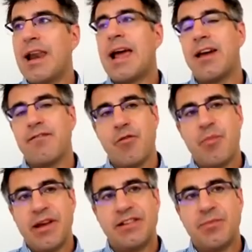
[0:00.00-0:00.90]
lack of
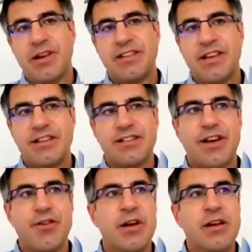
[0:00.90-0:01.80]
repeatability.
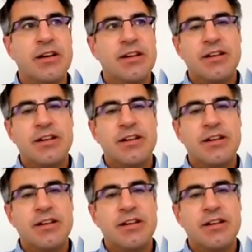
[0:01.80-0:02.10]
So I'm